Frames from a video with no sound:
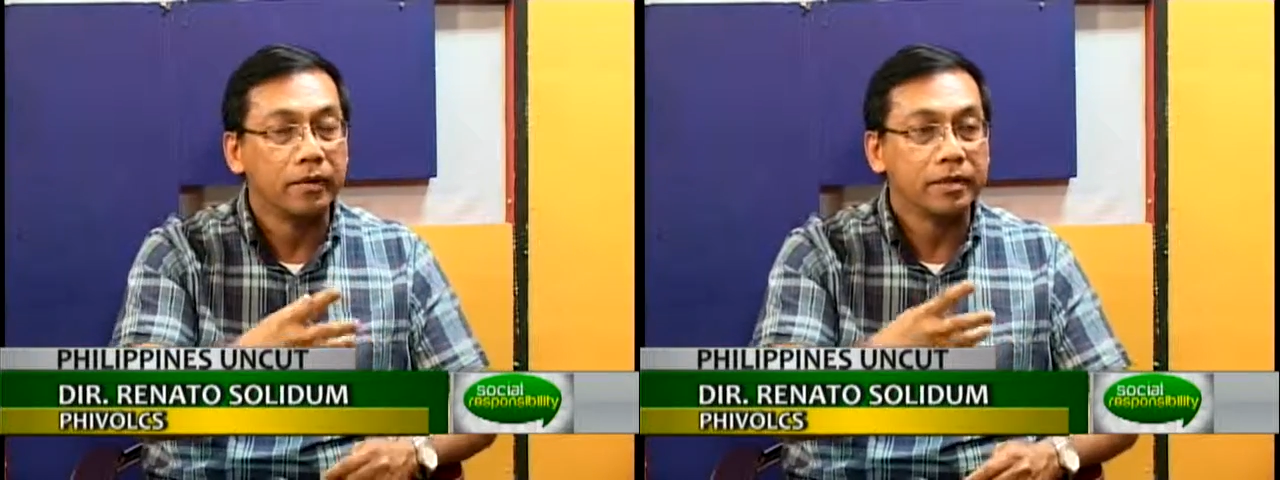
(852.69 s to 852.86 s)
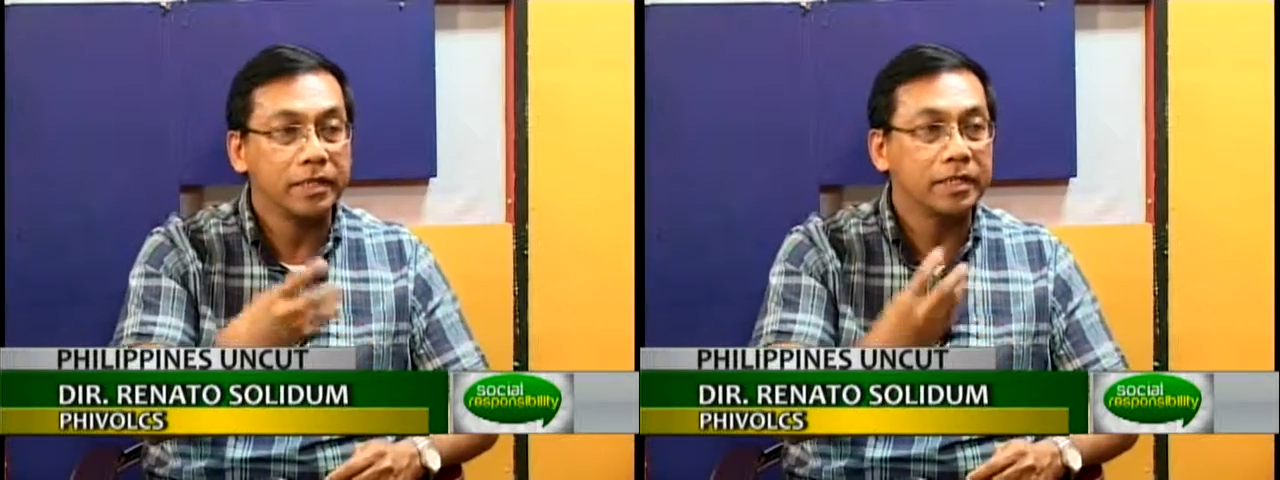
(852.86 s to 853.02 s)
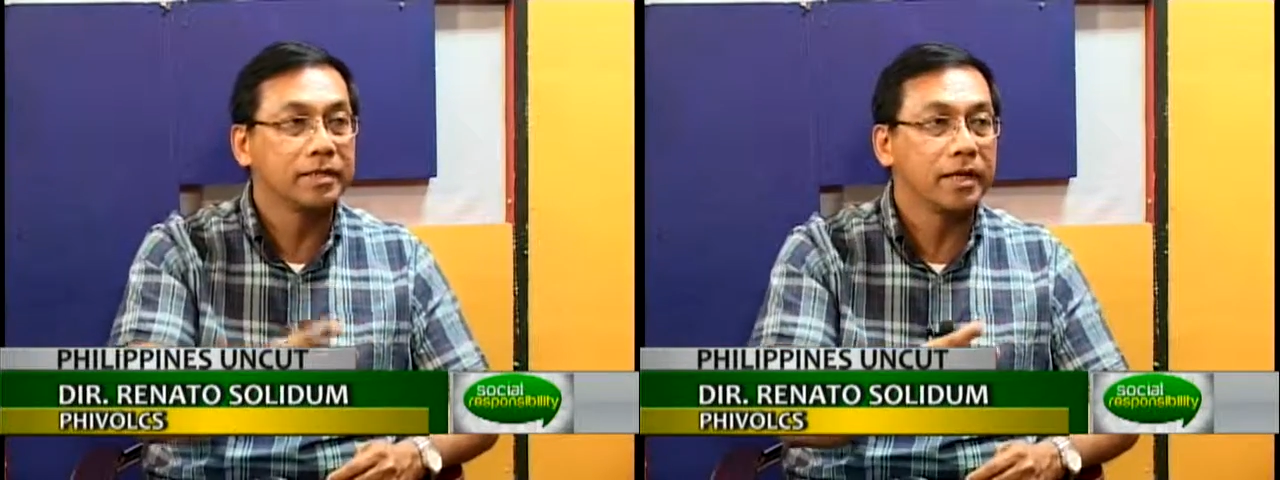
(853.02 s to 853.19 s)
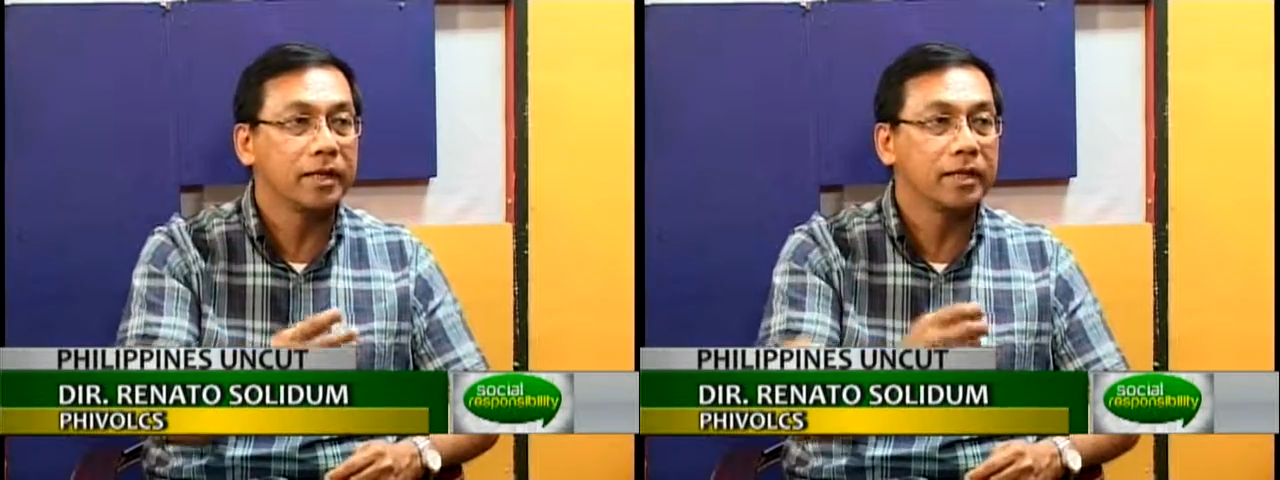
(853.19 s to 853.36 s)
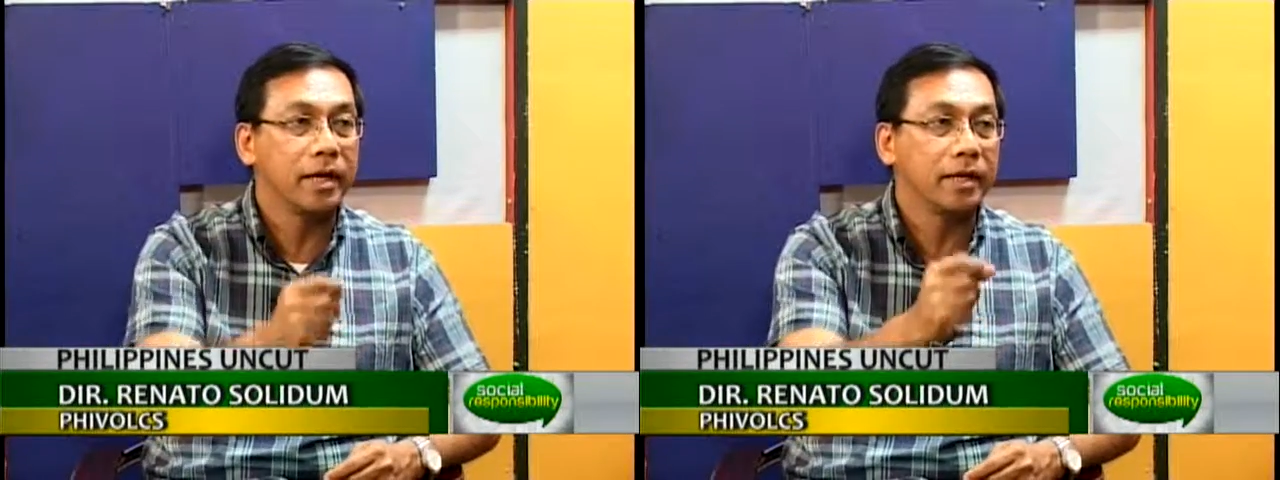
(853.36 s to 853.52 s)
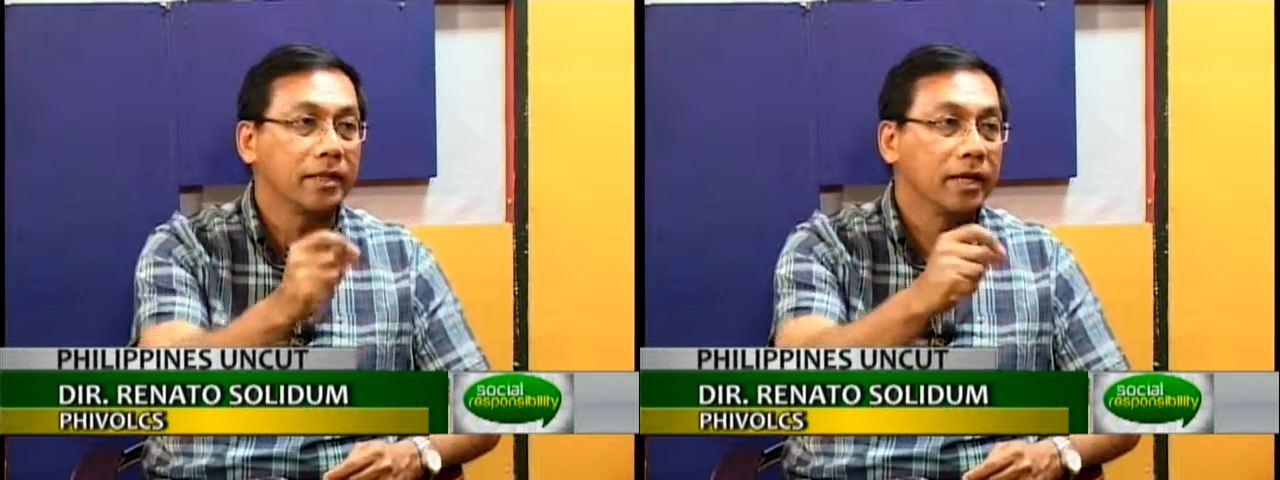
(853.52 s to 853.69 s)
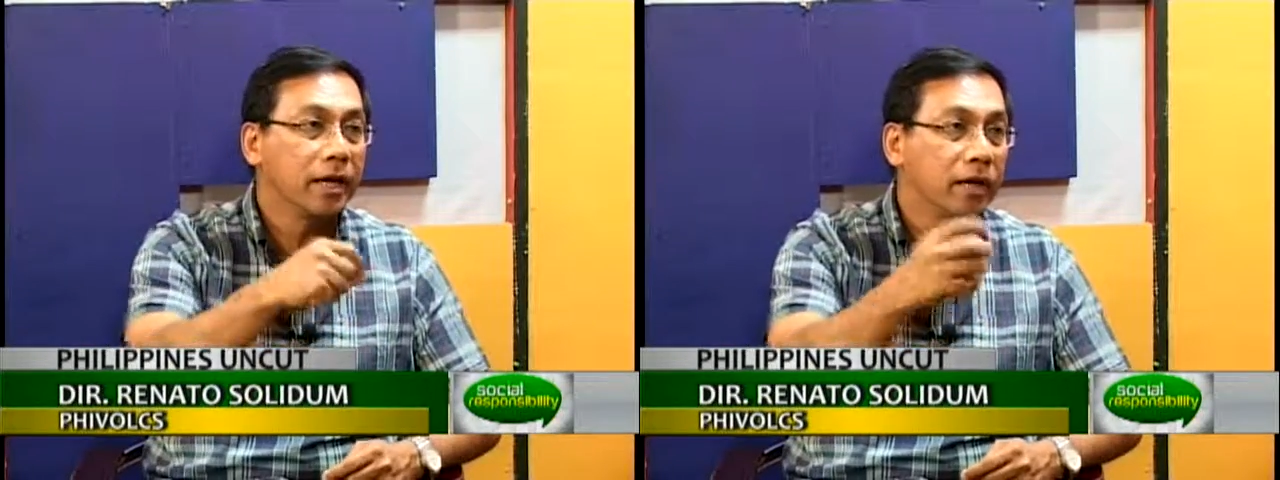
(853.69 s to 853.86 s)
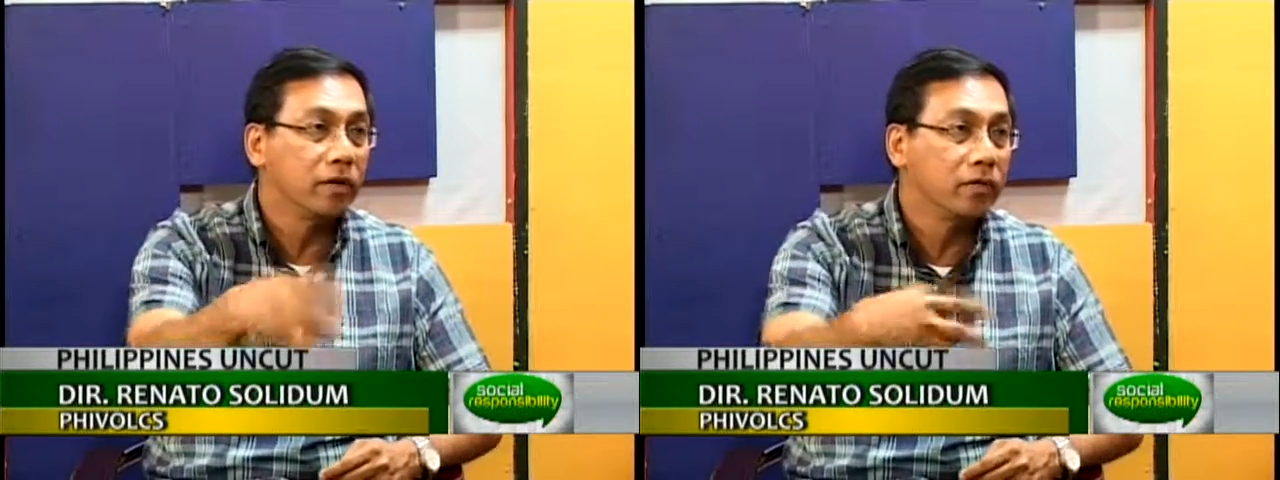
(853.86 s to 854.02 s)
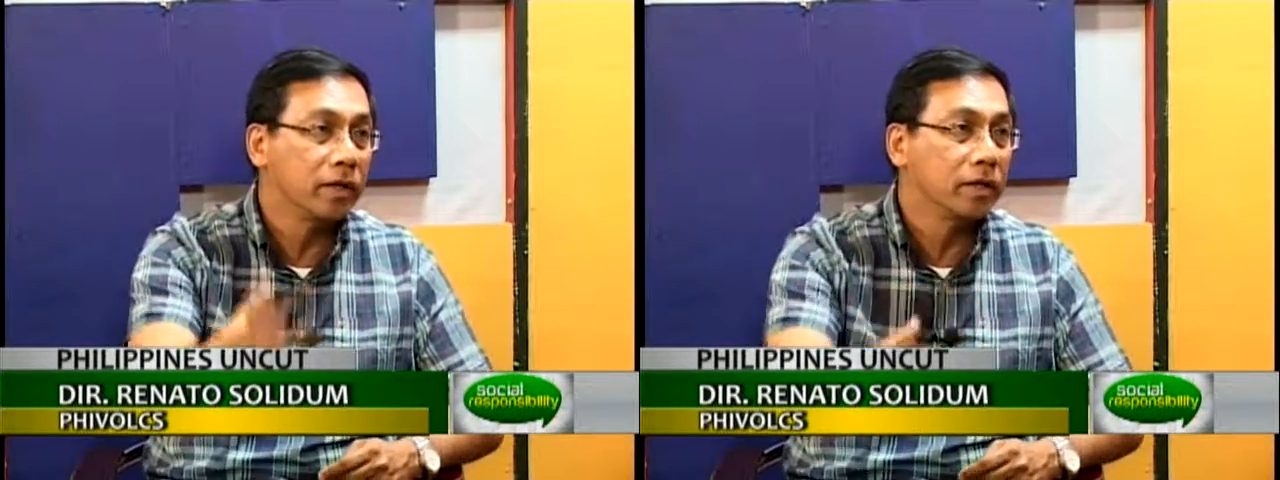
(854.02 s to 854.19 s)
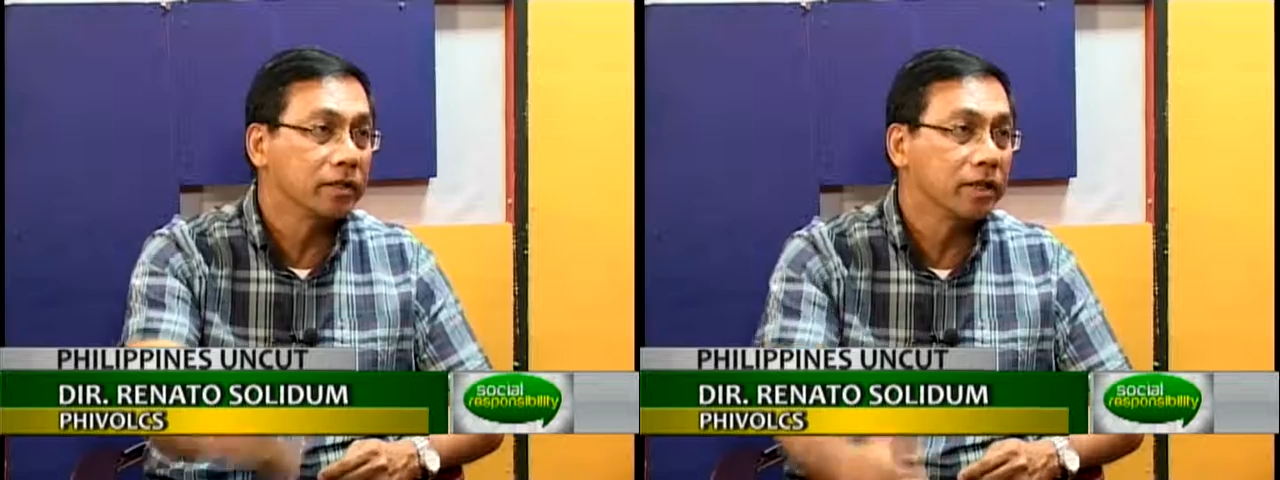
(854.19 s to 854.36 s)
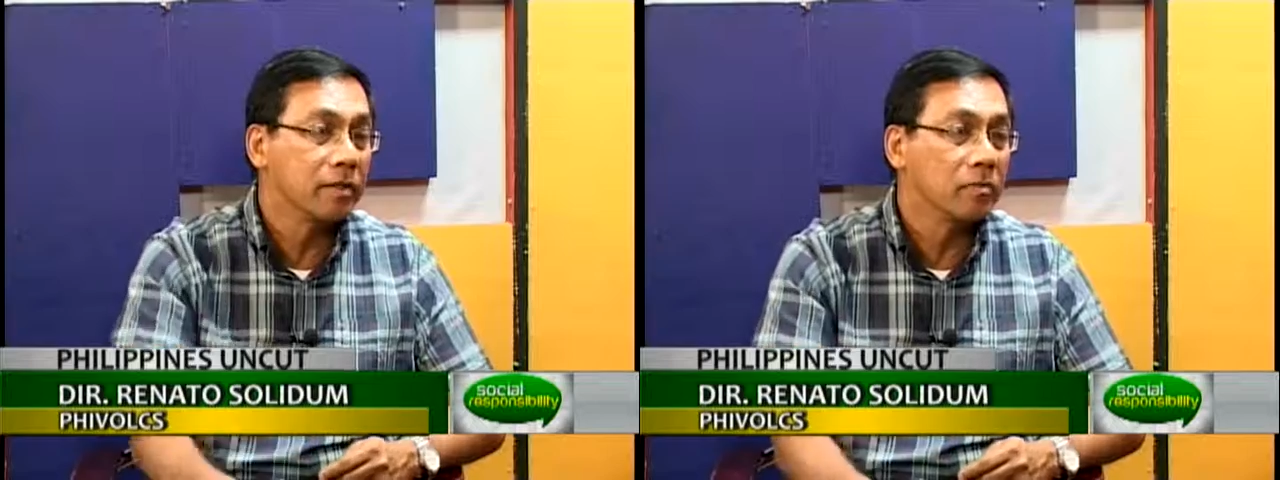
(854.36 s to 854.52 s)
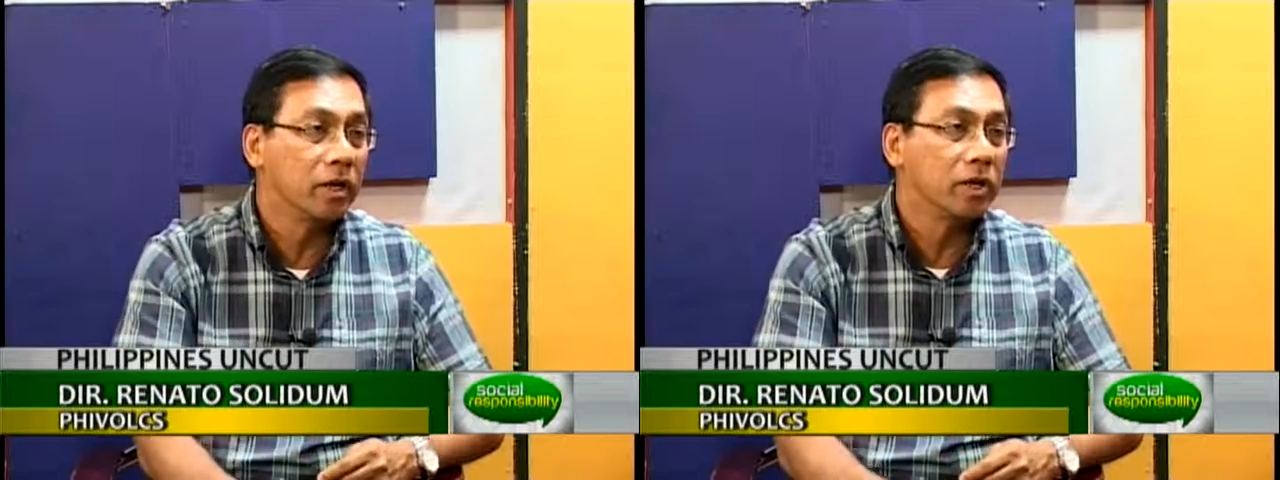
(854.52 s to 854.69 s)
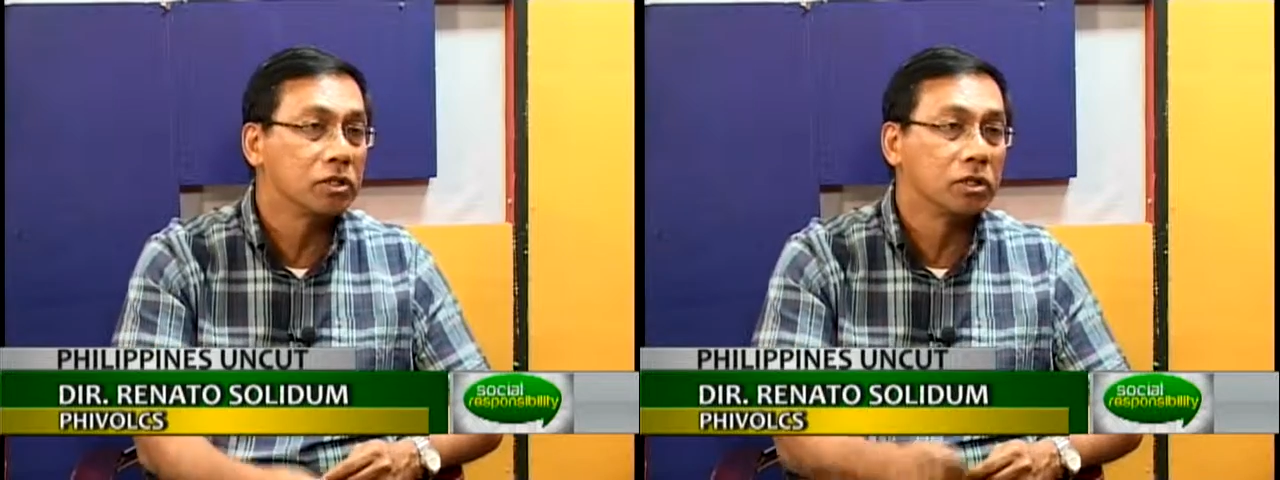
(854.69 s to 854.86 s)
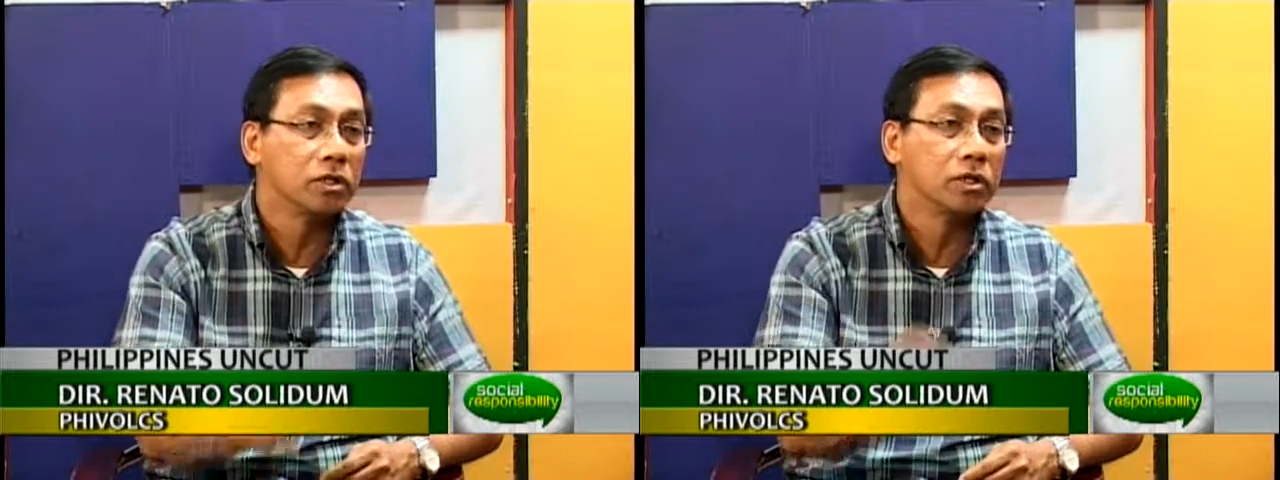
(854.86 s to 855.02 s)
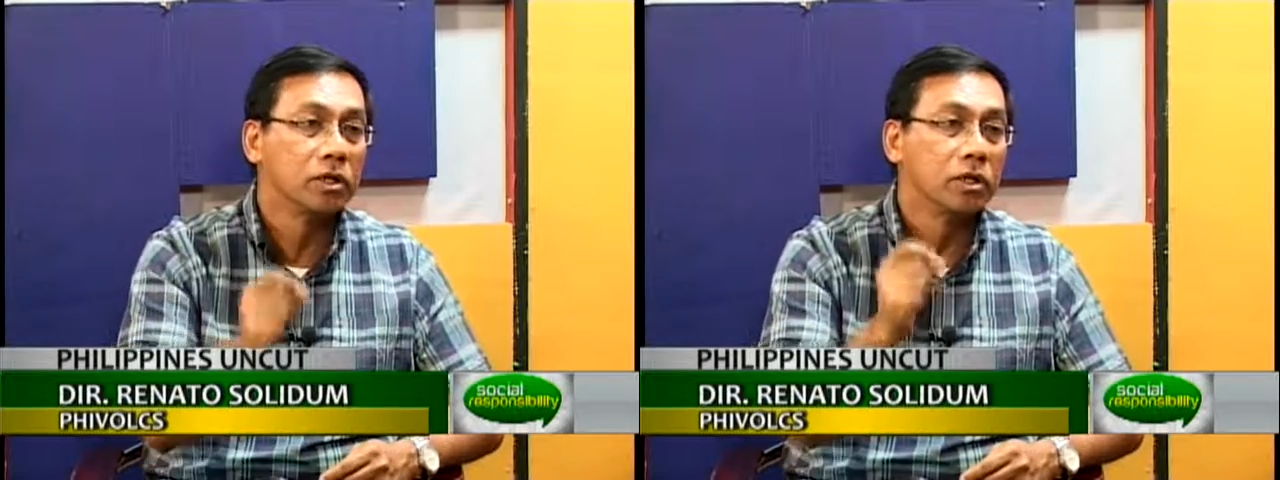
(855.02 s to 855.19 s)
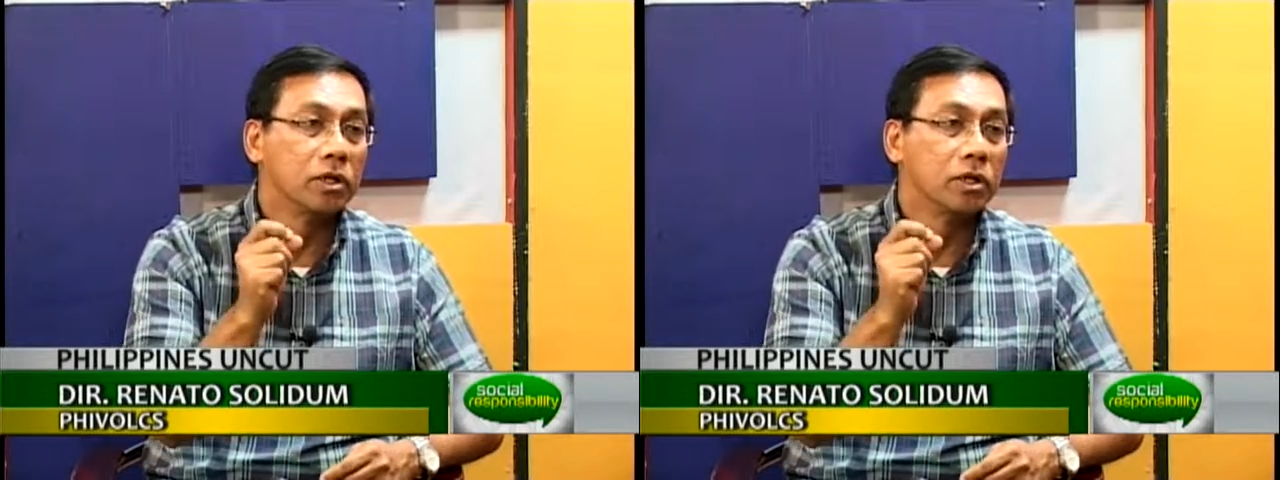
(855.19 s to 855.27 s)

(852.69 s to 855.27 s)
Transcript: such that at the end of the simulation,